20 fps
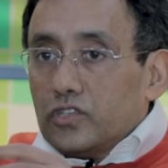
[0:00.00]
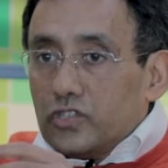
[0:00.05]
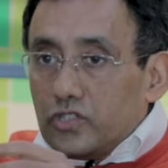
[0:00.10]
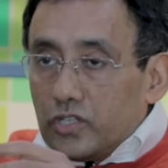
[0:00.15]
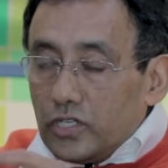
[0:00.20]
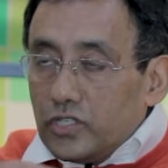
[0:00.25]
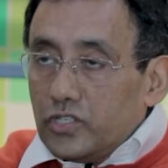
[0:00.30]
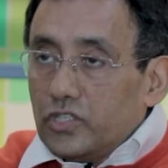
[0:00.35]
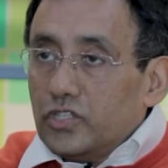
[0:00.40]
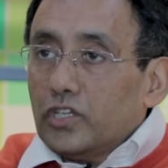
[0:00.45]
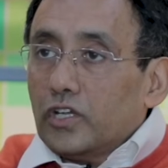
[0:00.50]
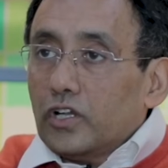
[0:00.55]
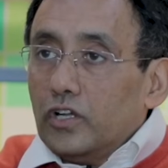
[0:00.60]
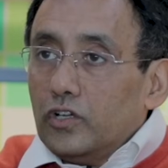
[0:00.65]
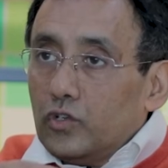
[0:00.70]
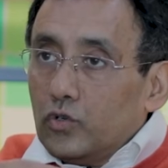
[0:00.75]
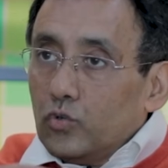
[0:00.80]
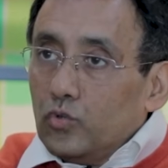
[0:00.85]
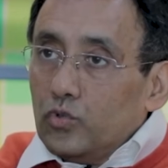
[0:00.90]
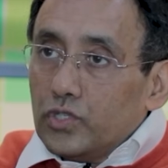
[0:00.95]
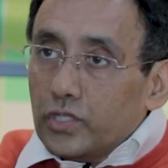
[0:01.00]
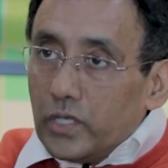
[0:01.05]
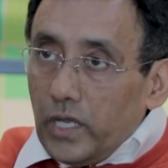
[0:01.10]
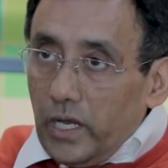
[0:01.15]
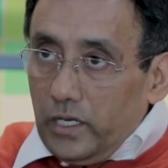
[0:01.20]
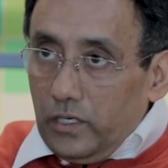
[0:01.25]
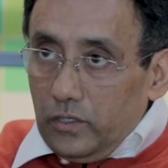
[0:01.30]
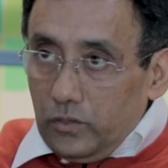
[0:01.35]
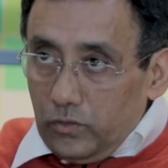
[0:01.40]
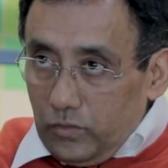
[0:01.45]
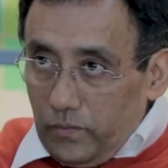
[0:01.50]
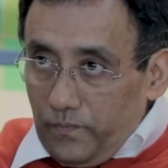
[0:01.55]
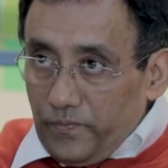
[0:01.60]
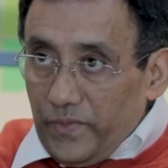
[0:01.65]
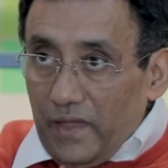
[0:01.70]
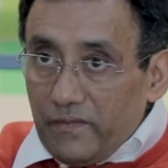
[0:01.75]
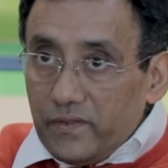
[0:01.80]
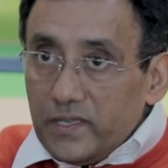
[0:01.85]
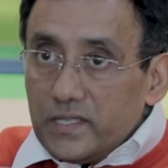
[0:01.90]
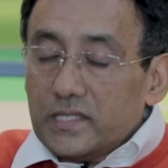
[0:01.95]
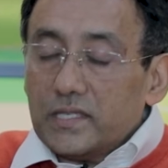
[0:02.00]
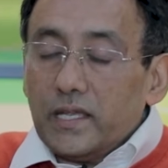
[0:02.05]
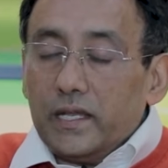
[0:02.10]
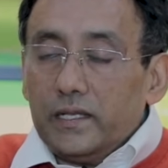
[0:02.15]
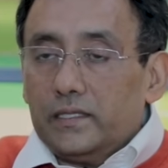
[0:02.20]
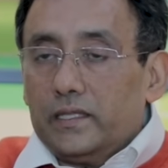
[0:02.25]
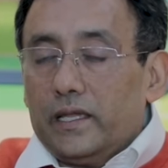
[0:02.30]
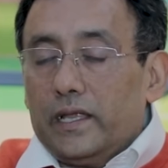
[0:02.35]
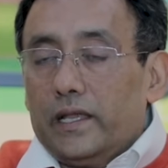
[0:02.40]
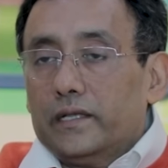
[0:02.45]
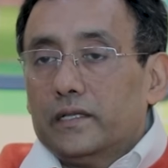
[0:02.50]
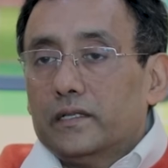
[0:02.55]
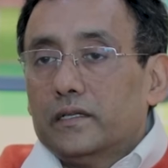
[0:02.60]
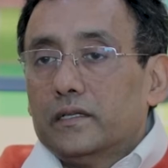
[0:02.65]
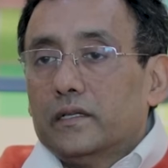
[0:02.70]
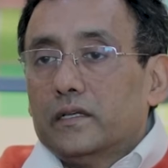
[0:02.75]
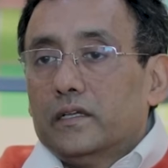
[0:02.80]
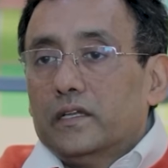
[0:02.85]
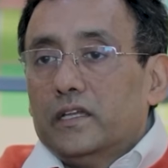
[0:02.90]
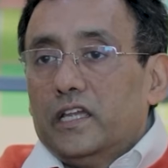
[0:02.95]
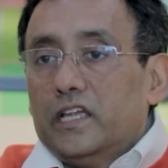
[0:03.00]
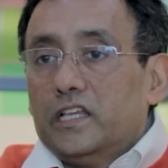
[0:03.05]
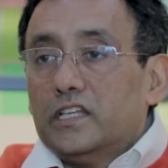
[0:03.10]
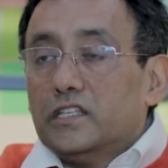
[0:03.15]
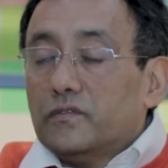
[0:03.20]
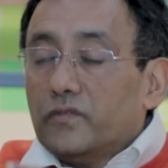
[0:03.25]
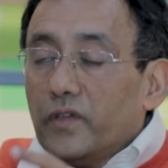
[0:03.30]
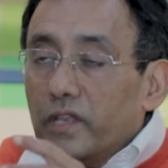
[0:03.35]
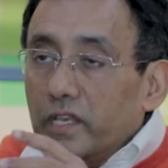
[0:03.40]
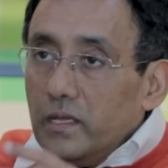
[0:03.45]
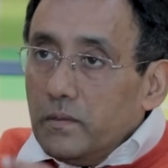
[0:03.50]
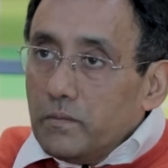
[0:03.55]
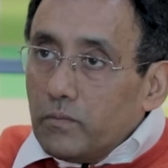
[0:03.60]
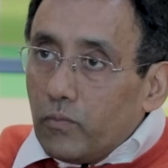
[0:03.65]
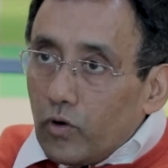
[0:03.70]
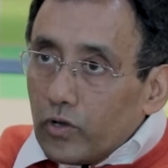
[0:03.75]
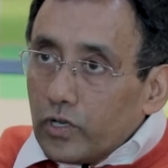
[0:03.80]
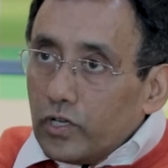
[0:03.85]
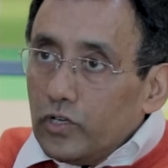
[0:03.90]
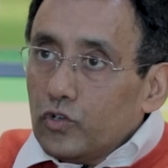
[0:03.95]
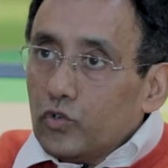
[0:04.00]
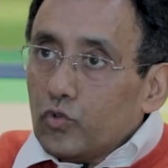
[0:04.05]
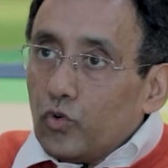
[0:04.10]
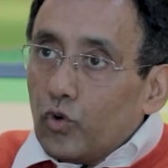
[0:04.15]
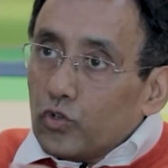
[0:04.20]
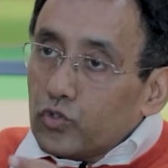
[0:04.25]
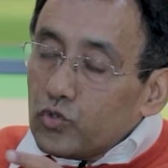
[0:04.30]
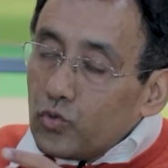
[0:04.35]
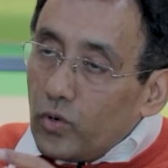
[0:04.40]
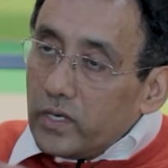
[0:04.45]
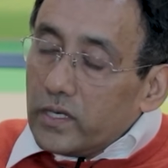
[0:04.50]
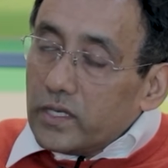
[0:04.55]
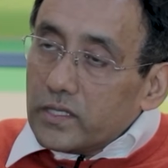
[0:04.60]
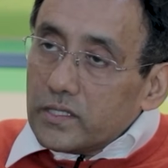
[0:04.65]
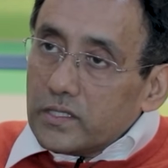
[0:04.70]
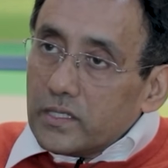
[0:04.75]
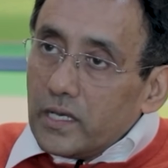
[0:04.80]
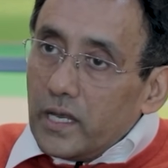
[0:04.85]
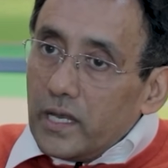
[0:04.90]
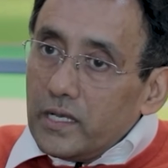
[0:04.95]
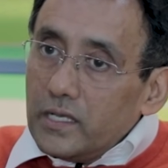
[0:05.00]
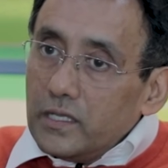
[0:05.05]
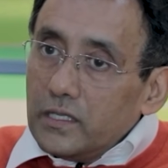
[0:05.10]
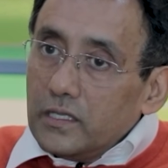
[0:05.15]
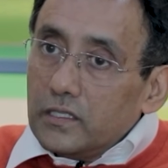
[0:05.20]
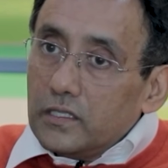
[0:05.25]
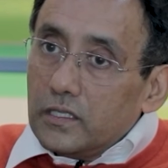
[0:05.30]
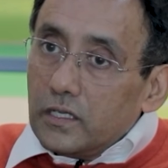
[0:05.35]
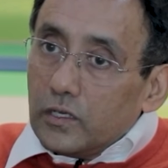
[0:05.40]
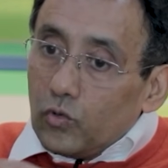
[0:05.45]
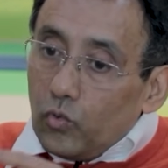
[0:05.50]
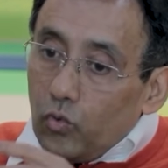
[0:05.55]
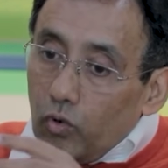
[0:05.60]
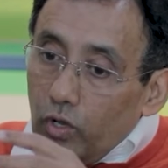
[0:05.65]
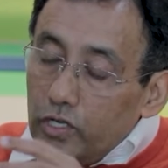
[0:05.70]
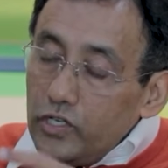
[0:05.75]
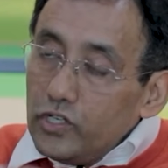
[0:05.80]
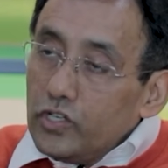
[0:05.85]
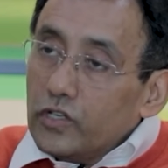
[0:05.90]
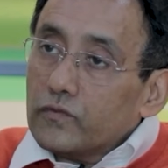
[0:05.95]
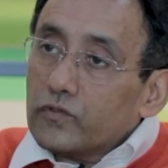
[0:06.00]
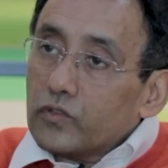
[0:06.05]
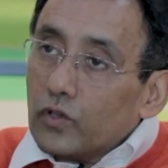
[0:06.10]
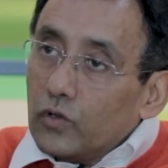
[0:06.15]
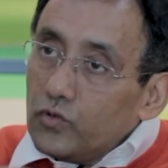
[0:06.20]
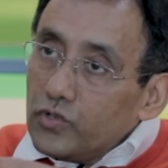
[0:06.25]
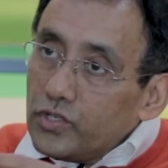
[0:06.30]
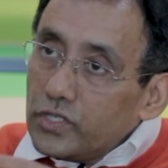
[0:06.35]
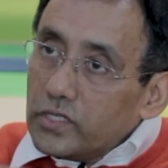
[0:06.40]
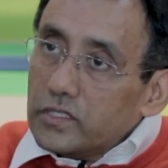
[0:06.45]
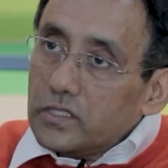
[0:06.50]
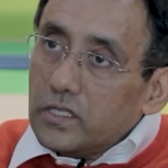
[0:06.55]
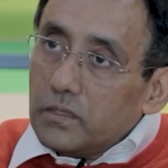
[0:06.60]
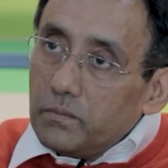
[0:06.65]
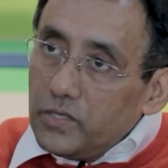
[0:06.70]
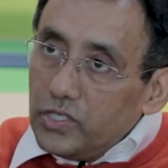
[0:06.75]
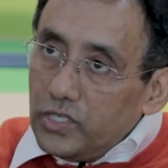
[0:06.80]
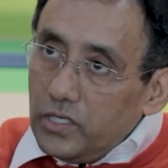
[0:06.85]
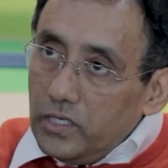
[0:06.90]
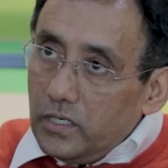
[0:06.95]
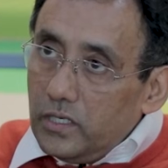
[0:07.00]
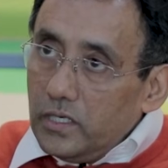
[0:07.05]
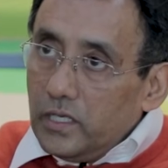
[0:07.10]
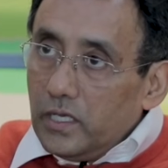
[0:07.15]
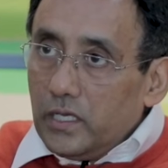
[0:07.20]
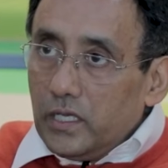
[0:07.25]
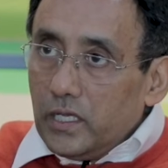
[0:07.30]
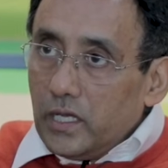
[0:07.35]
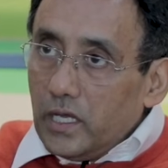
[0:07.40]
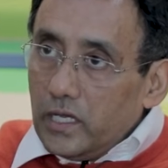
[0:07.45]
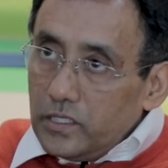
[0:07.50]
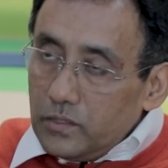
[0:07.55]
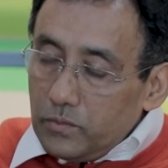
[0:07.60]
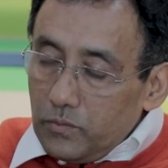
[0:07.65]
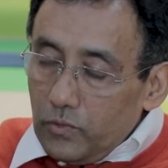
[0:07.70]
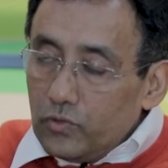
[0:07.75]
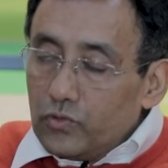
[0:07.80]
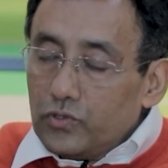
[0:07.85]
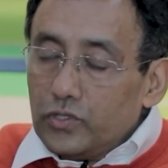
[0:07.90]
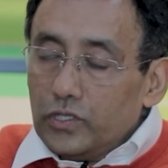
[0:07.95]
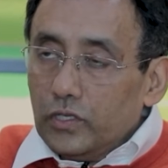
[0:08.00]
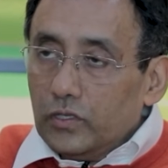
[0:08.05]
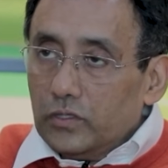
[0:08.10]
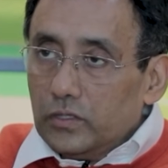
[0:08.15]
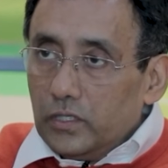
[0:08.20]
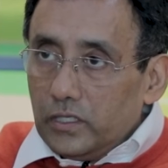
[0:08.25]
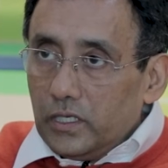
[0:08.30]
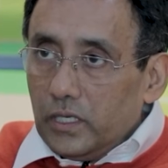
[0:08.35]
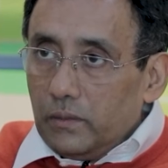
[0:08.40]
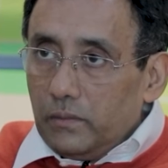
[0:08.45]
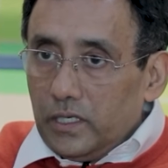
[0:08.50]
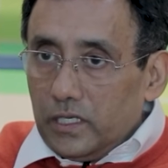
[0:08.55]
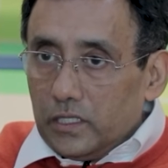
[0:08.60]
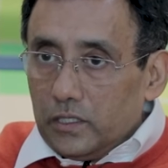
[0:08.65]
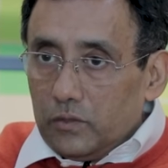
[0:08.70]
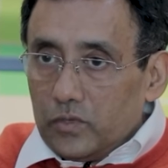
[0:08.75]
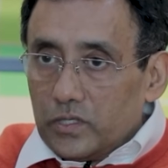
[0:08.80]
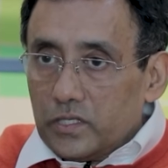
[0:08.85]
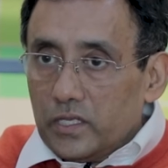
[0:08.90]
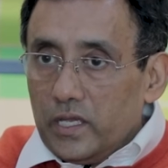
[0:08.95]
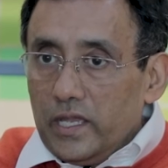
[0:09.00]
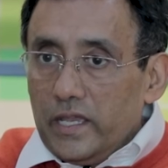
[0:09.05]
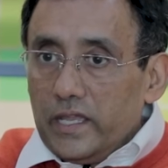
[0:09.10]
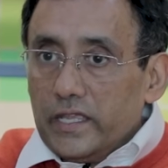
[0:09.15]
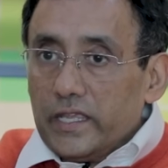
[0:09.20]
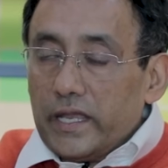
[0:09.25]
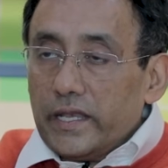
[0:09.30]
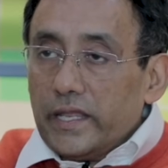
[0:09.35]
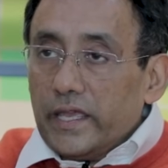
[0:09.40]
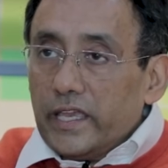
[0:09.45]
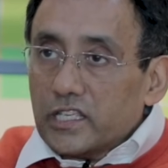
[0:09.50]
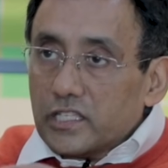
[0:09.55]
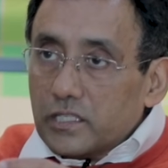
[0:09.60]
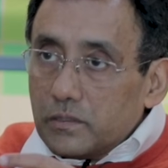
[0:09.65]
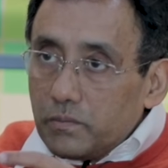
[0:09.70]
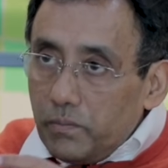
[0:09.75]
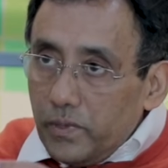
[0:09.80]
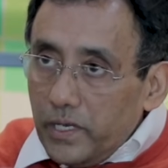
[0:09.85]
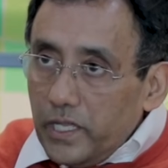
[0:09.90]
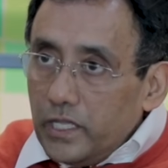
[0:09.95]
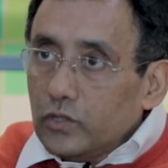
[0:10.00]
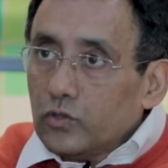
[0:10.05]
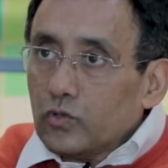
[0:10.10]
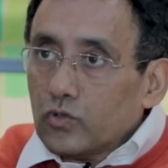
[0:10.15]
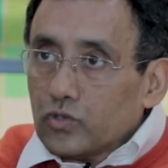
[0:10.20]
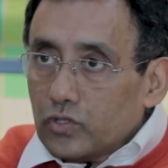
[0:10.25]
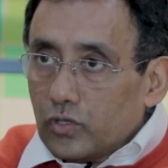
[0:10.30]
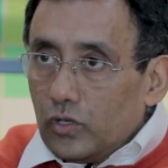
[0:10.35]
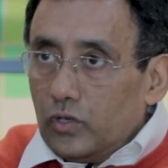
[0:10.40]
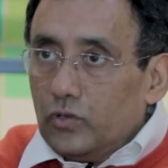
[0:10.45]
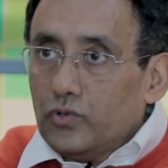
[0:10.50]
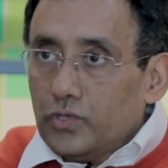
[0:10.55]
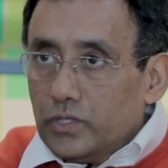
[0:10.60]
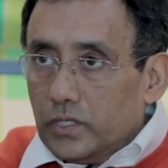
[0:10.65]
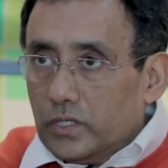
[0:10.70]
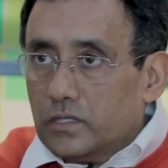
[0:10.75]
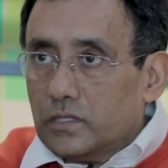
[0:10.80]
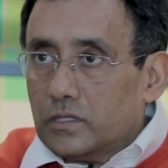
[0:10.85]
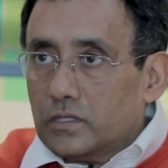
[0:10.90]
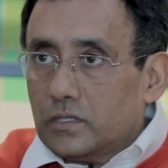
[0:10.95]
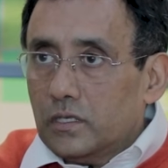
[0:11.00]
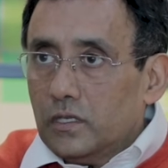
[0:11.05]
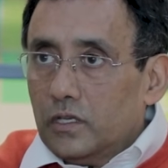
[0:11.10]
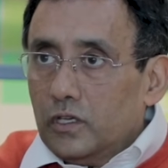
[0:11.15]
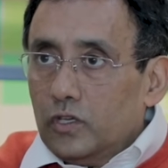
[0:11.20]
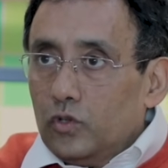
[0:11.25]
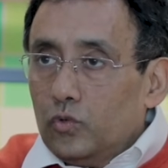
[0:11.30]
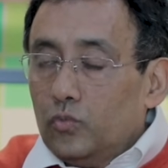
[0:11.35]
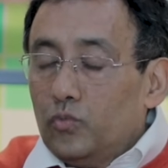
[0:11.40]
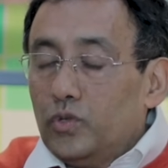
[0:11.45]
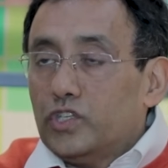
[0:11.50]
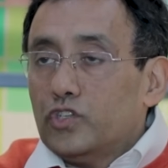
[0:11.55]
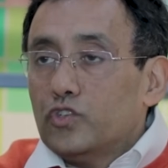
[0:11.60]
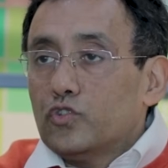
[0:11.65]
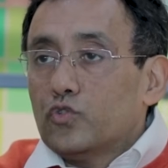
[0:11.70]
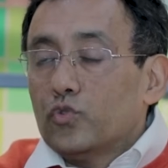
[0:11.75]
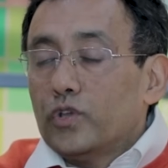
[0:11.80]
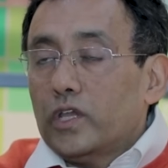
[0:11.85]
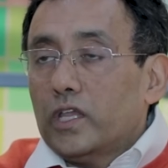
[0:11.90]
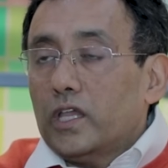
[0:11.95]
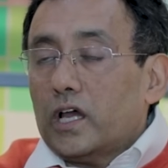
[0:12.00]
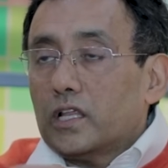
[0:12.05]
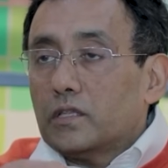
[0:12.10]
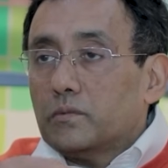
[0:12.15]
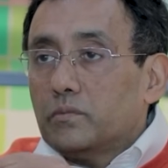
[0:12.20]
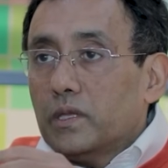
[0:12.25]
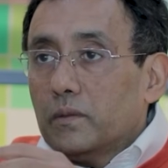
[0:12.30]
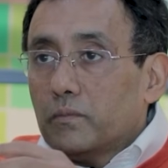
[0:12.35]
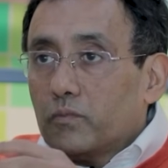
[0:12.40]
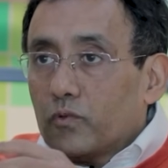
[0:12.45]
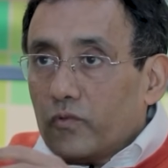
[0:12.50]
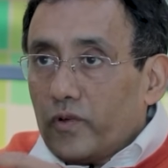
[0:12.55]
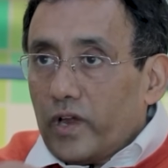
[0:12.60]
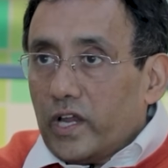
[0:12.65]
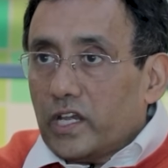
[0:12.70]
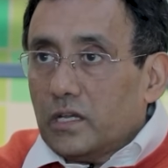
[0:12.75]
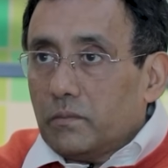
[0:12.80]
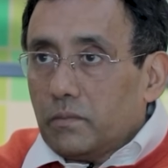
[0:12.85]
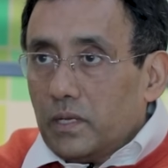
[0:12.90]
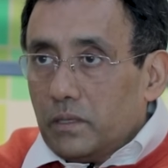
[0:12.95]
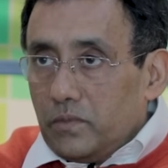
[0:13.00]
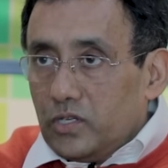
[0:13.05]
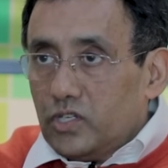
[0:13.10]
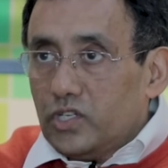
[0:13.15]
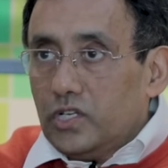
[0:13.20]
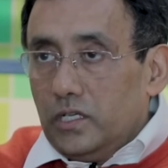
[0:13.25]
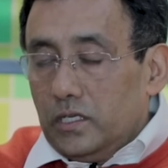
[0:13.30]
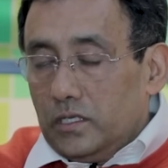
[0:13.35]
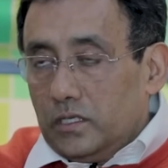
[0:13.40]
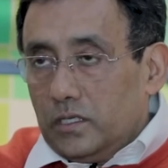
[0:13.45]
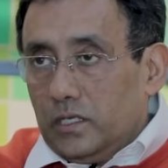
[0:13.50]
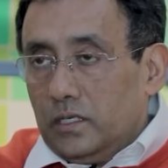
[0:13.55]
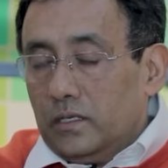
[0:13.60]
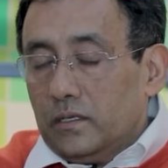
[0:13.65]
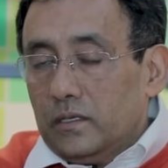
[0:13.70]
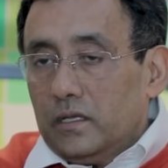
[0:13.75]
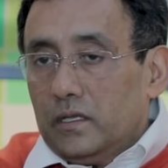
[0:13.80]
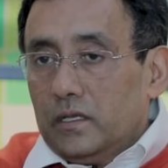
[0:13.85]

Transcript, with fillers: statistical tools can do. Having said that, it is very important to also understand the quality of solutions that machine learning and AI is producing on the table. In other words, can I explain those solutions which today are being provided by machine learning